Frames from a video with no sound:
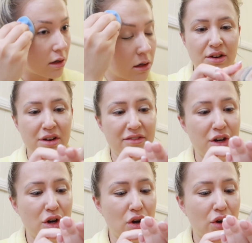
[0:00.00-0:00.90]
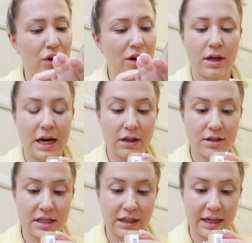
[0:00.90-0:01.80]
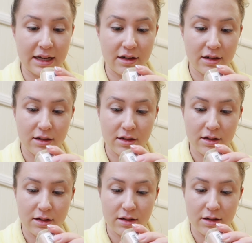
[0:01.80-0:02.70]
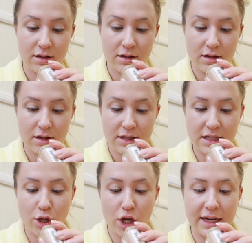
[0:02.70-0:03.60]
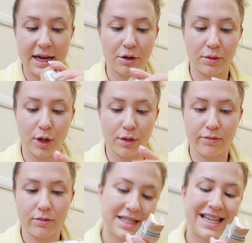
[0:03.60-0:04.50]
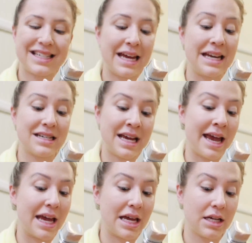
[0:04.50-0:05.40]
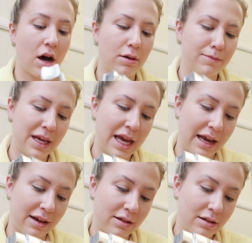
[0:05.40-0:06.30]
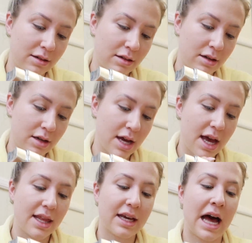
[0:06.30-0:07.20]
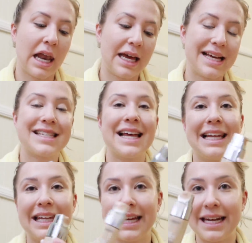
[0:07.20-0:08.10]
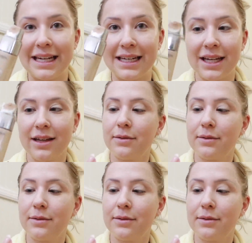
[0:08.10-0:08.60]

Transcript: I don't even know. I lost the lid. It says 38 on the bottom. 16T. Oh, kidding. The color is linen.